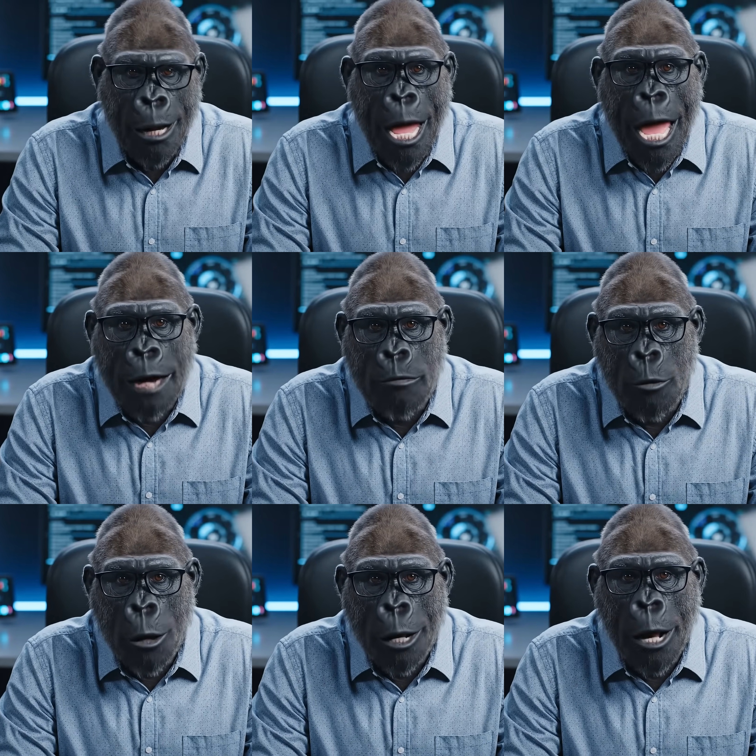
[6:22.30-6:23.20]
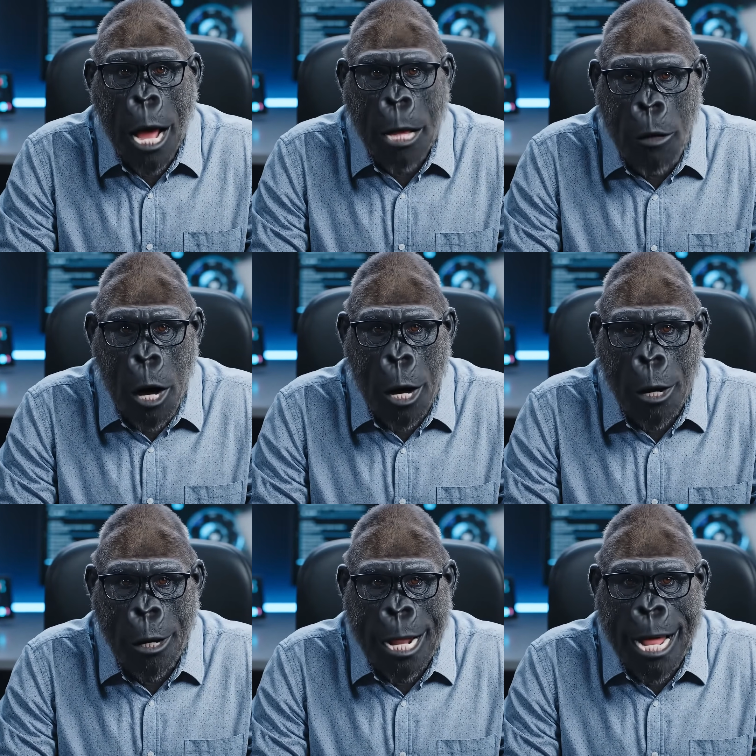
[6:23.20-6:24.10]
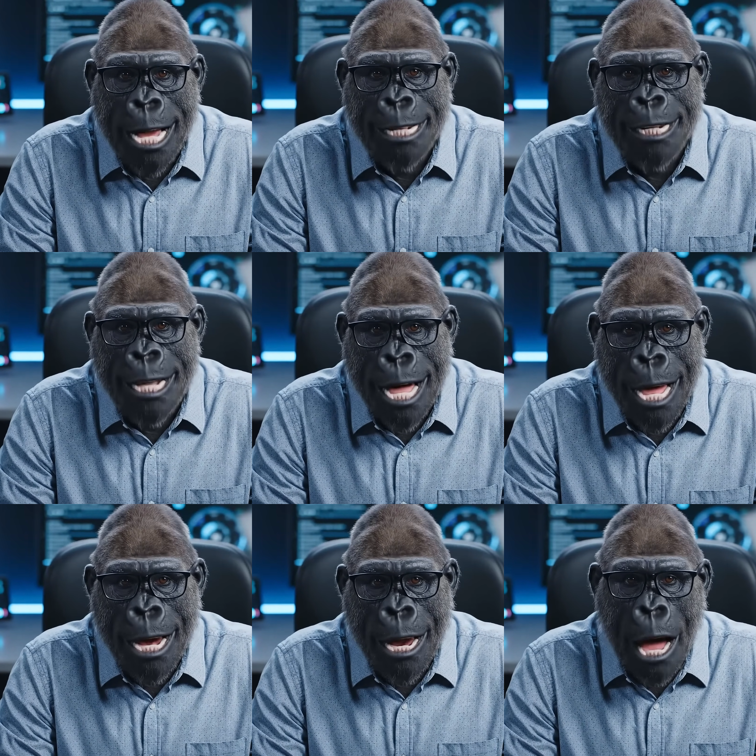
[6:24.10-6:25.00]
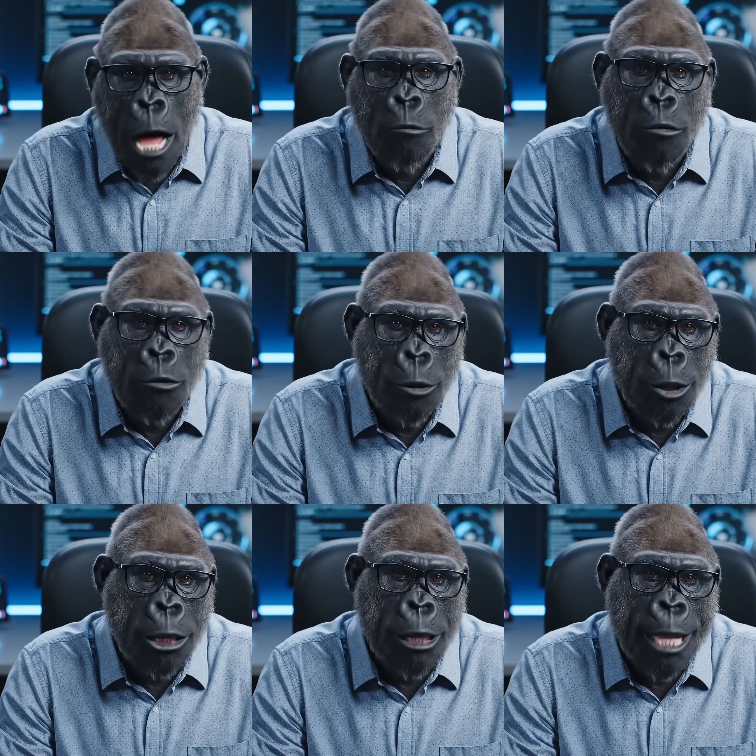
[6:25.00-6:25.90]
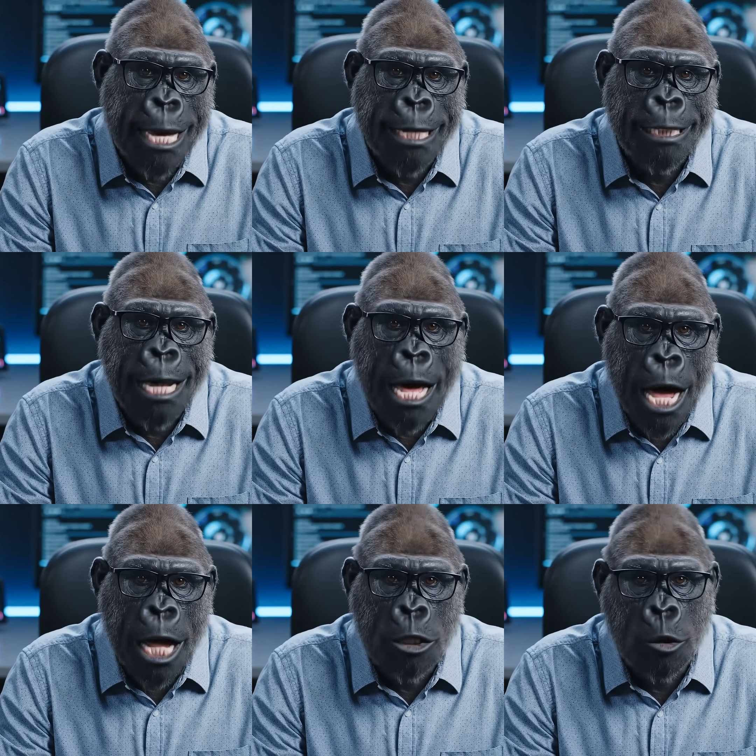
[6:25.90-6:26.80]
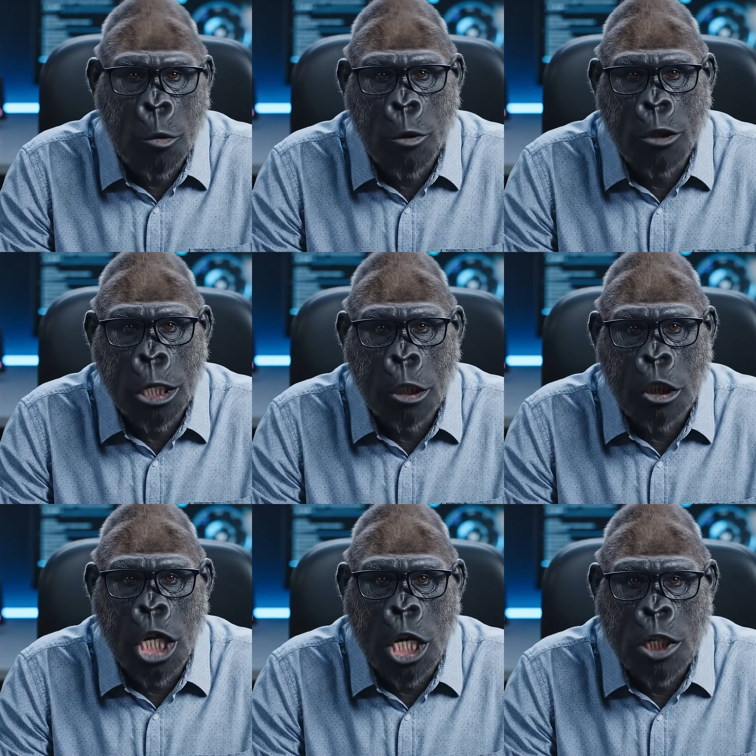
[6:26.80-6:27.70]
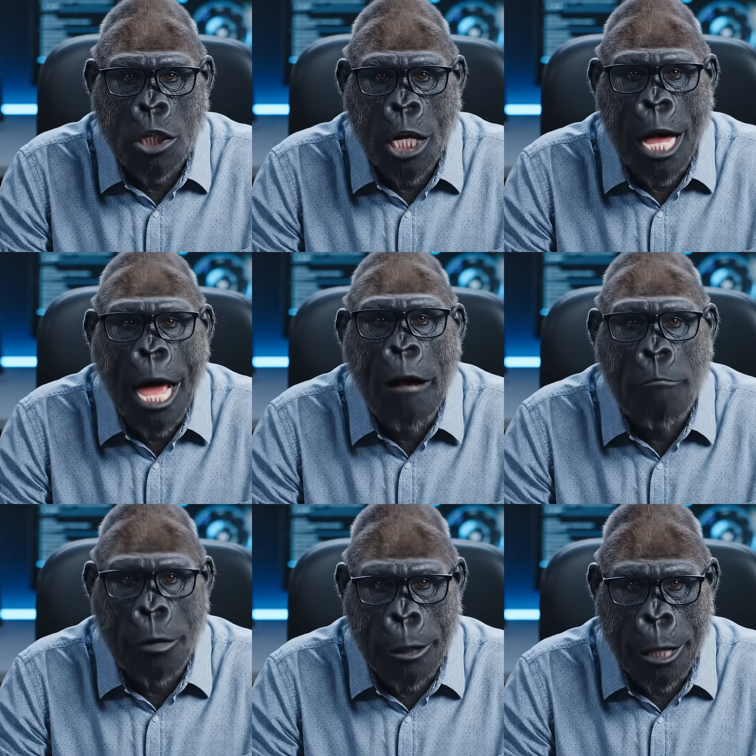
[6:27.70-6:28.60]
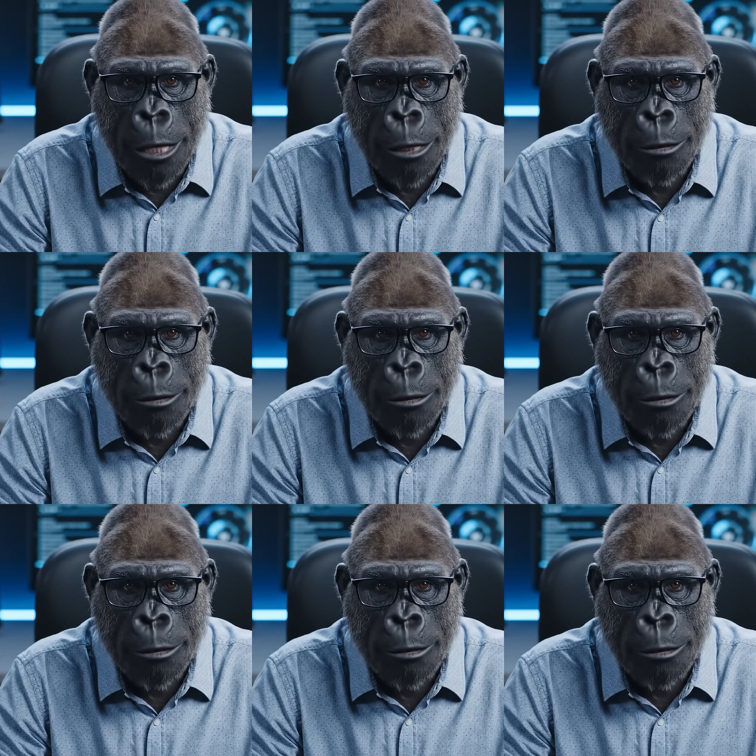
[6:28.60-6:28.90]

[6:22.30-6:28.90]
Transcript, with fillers: Hey everyone, I'm Kong, and today I'm reviewing the latest A I tools that are changing everything.